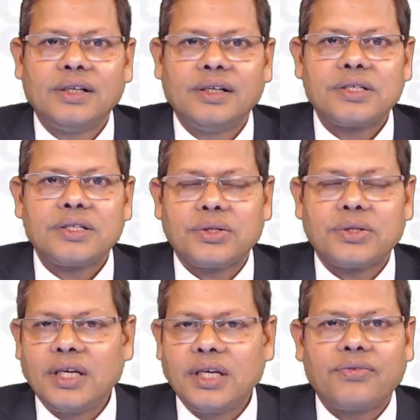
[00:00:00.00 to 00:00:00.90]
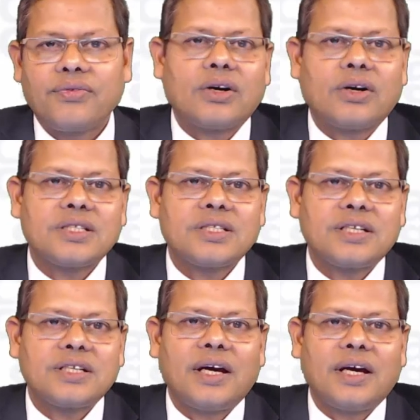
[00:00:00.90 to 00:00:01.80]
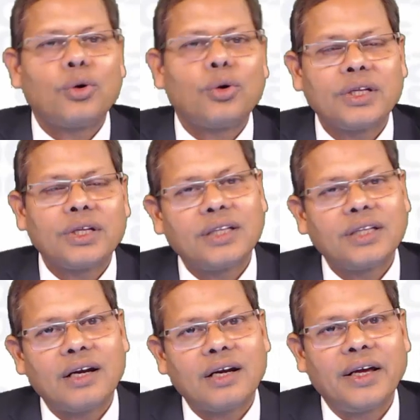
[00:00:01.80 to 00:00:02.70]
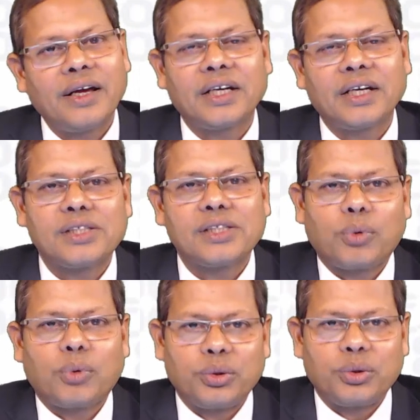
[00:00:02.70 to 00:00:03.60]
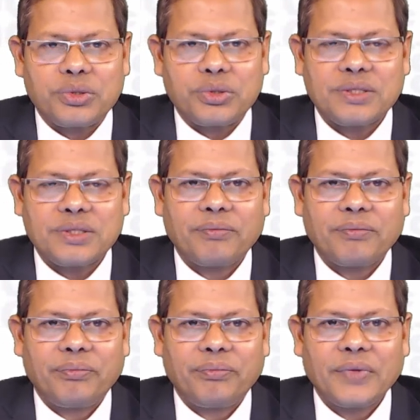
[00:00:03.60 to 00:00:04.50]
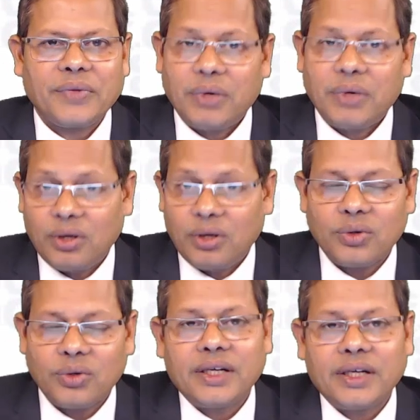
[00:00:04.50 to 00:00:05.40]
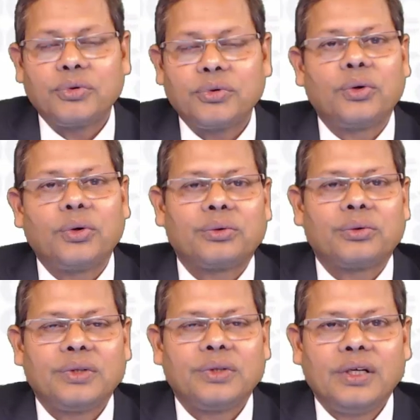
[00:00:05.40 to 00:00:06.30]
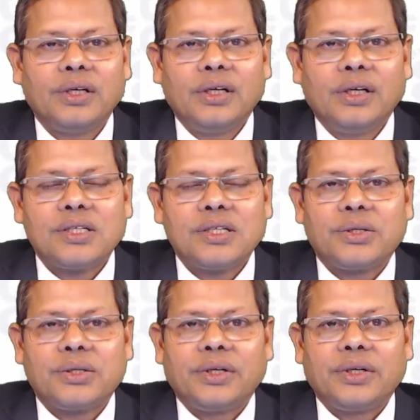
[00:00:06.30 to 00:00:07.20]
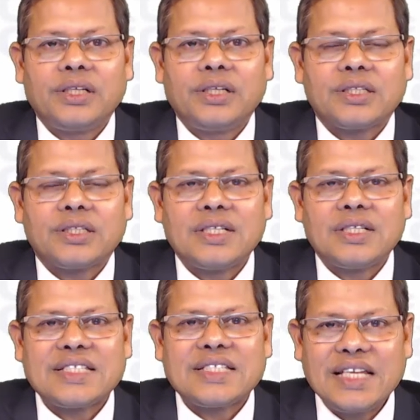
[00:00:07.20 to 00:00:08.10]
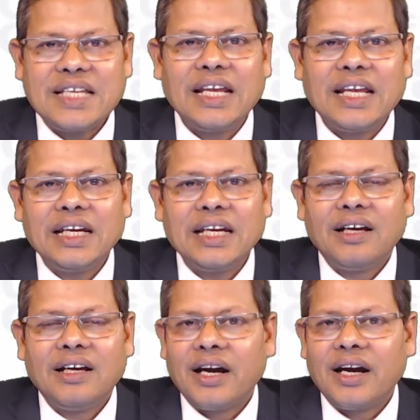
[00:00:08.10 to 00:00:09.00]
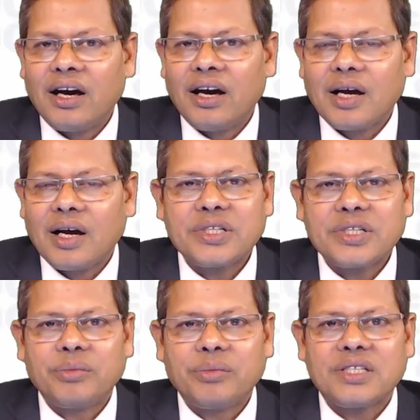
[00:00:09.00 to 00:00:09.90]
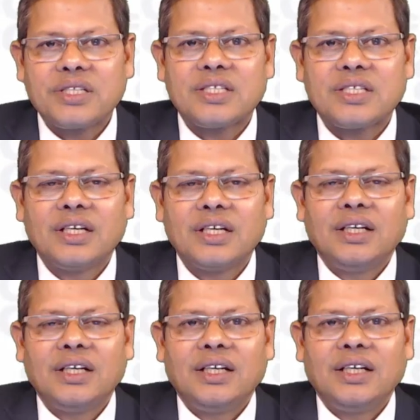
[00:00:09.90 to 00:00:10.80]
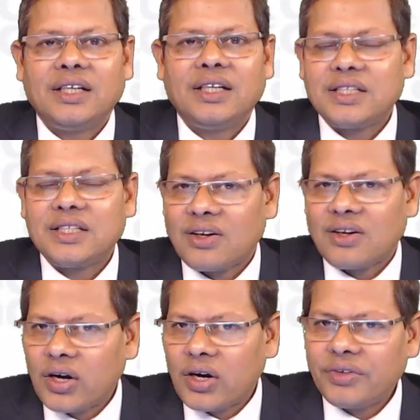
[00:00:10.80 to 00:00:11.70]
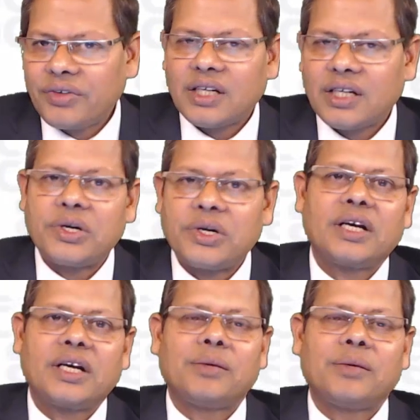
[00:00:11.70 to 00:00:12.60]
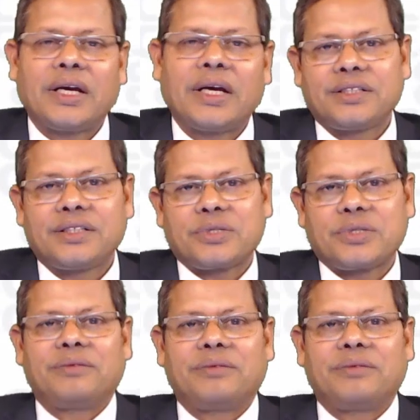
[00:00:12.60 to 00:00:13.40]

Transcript: So sale of cotton seeds, I don't think they are agricultural produce, but you have to write a footnote. So it is sale and on commission basis, it is not even covered under the mega exemption.